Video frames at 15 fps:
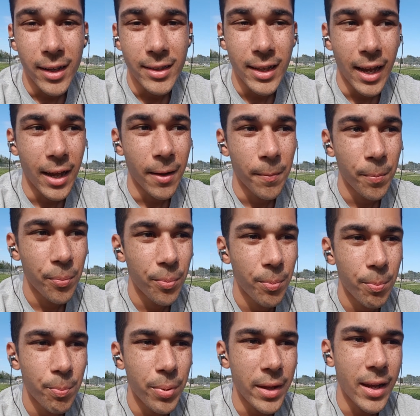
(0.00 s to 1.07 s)
is that
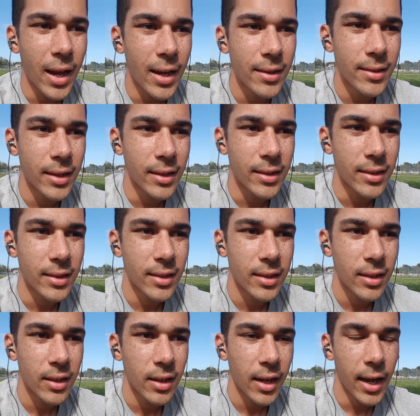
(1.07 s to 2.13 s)
because
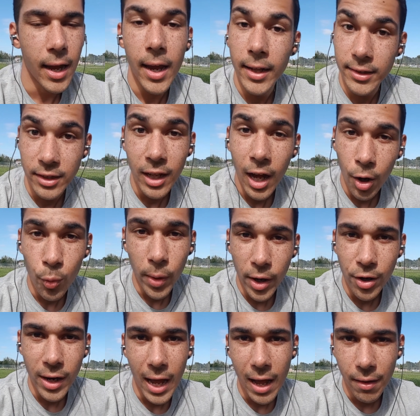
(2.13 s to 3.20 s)
it's not
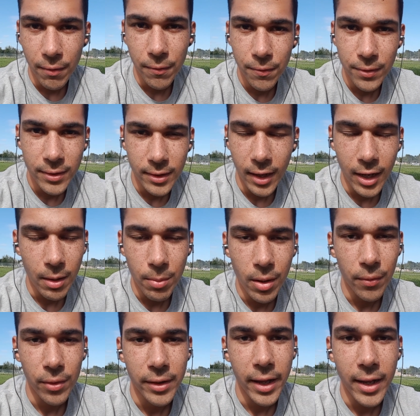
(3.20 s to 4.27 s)
rare to have sunny,
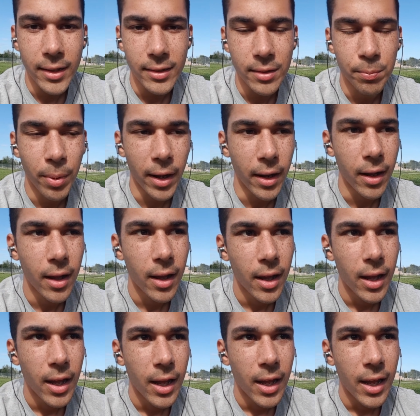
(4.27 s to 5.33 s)
beautiful days, but
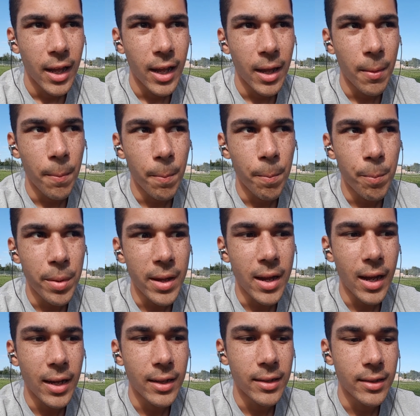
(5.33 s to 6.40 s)

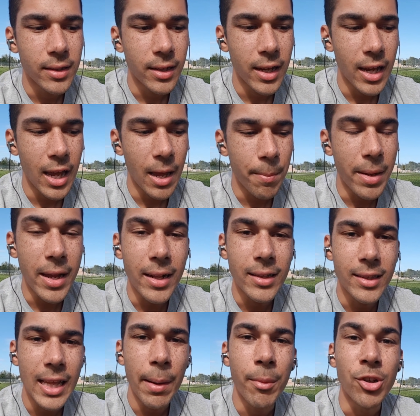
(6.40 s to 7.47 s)
because it
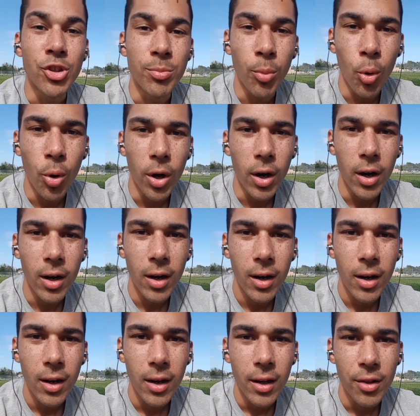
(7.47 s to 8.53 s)
means that much more
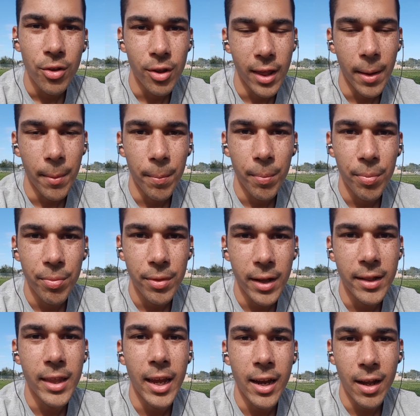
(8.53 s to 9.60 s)
to them,
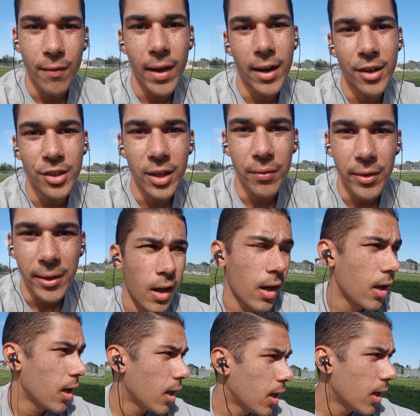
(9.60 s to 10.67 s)
they take advantage of it.
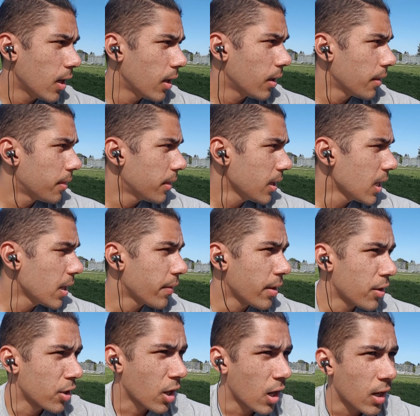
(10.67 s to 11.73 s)
Thinking of
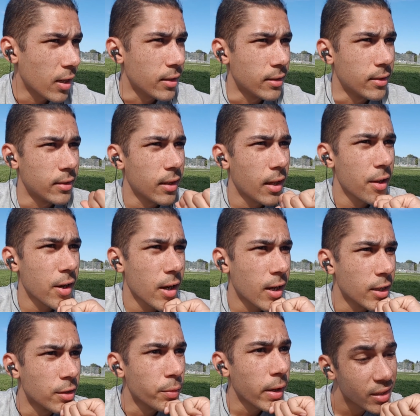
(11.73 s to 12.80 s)
other cons,
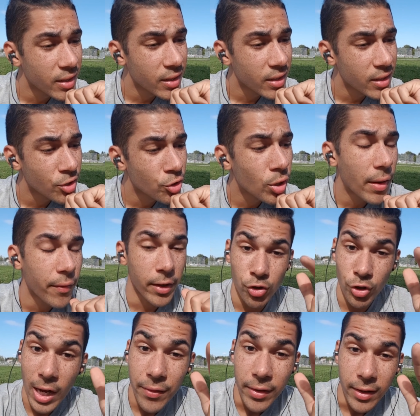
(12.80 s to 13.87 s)

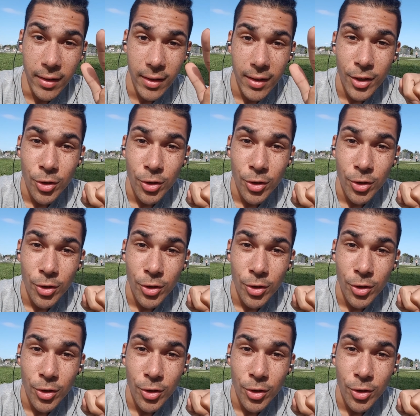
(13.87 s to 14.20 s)
driving